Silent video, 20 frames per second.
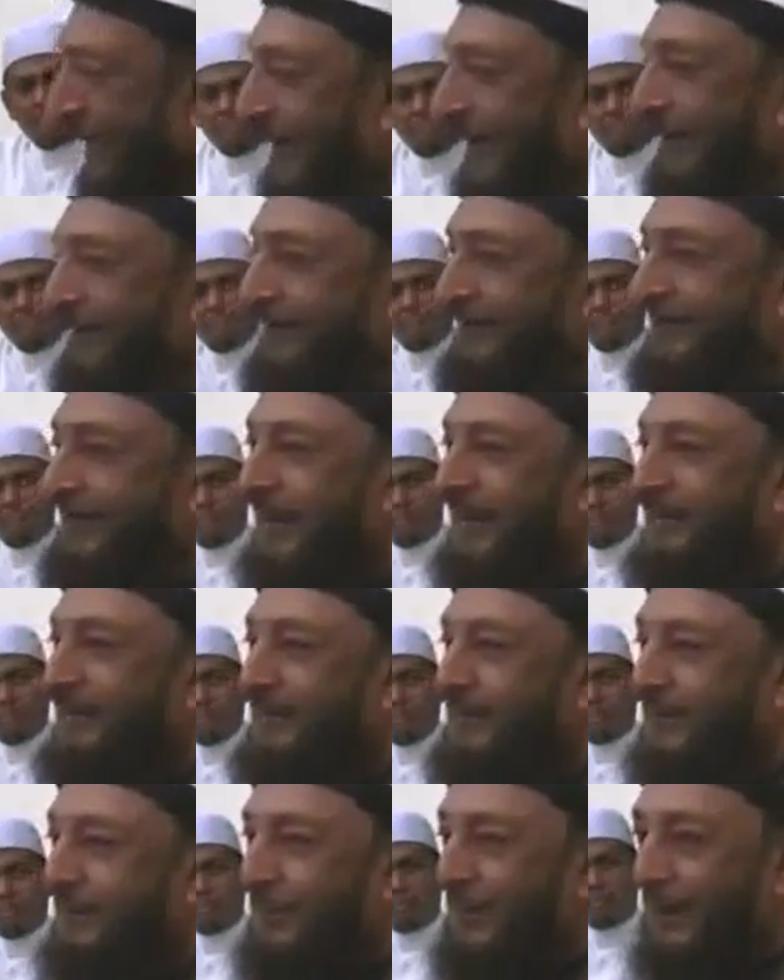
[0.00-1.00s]
when I
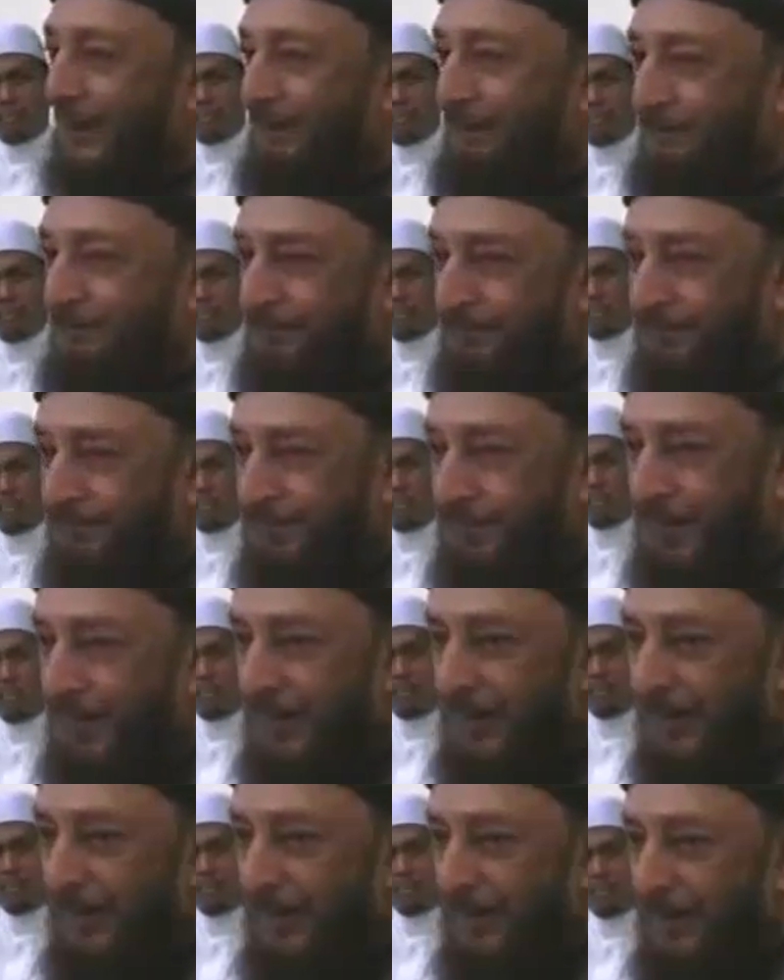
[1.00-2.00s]
said to them
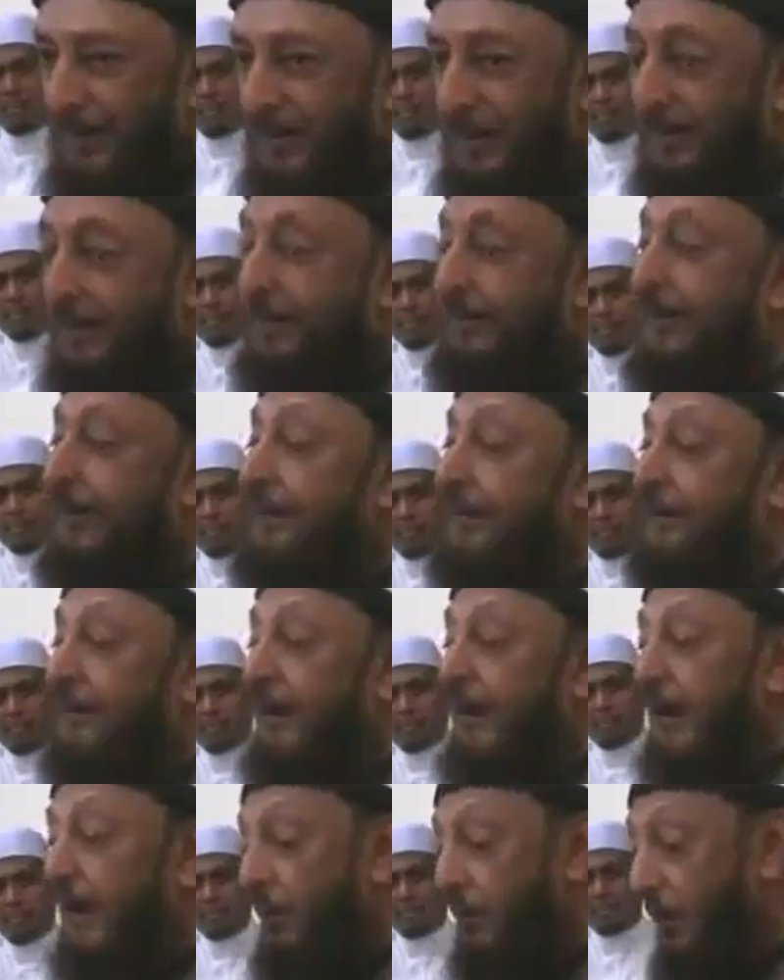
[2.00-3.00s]
that
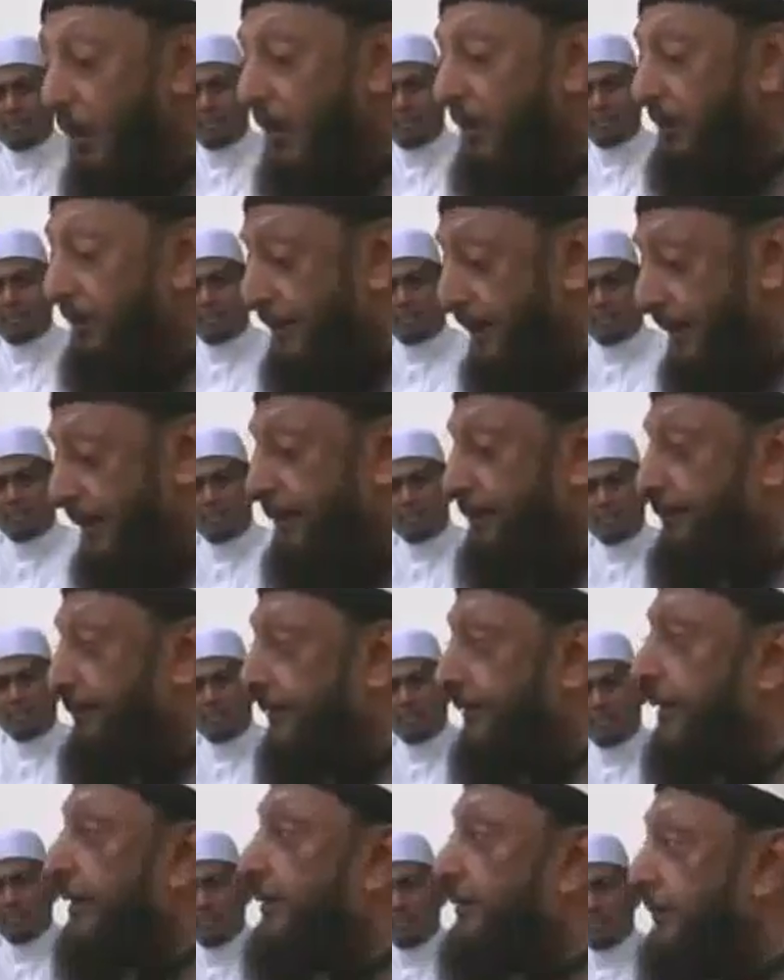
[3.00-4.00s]
they want
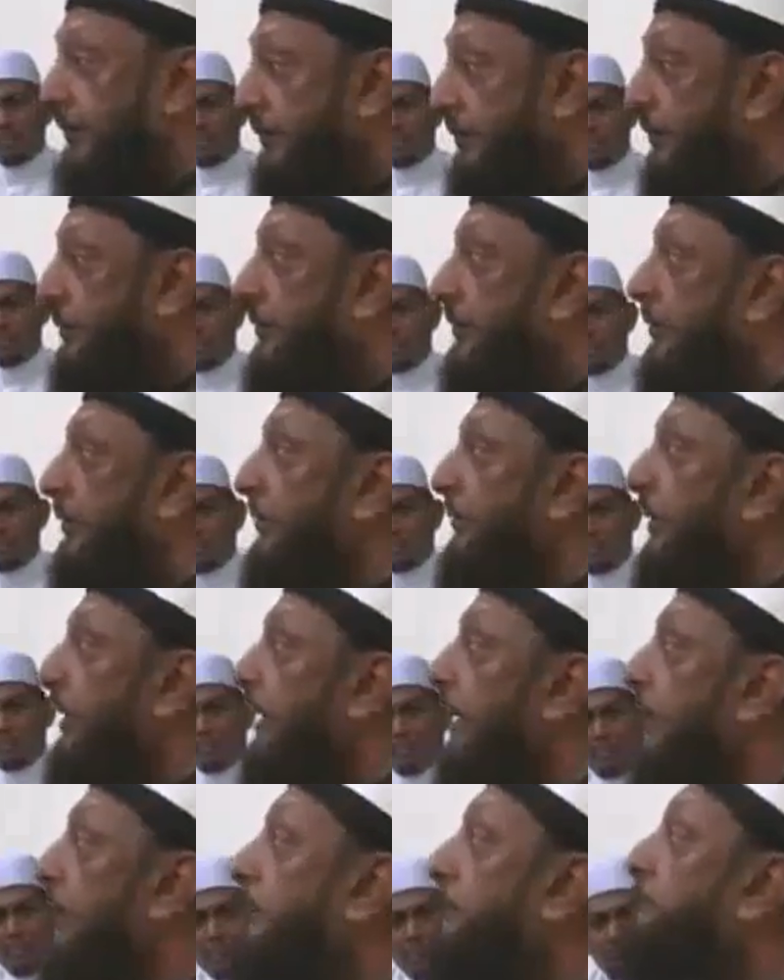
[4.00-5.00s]
Israel to rule the
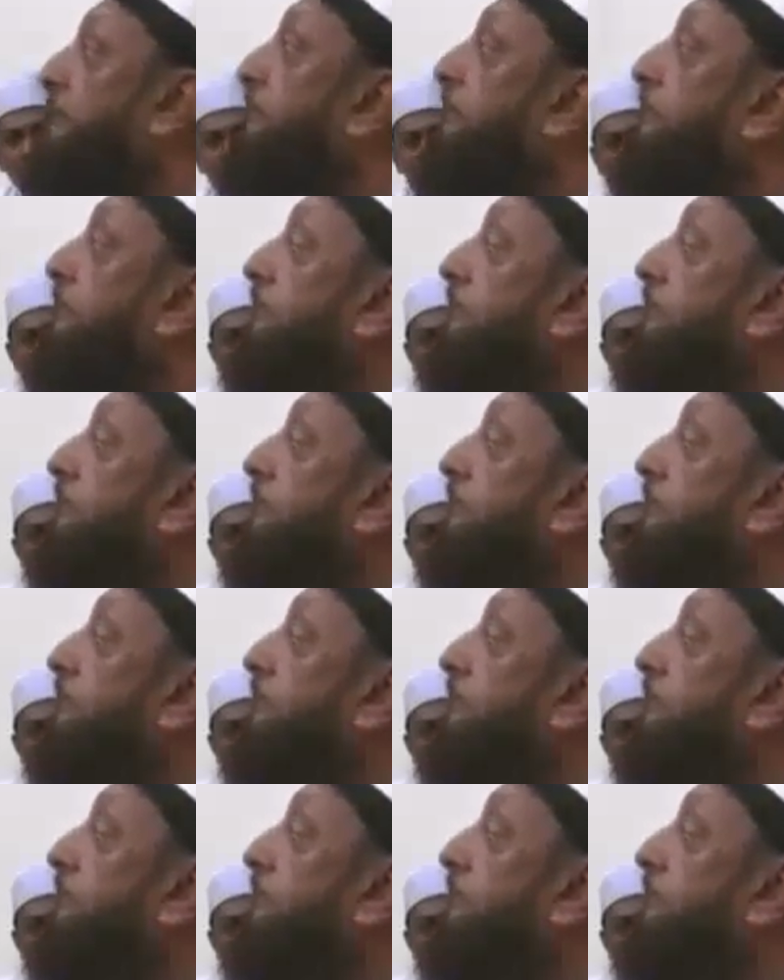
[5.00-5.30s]
world.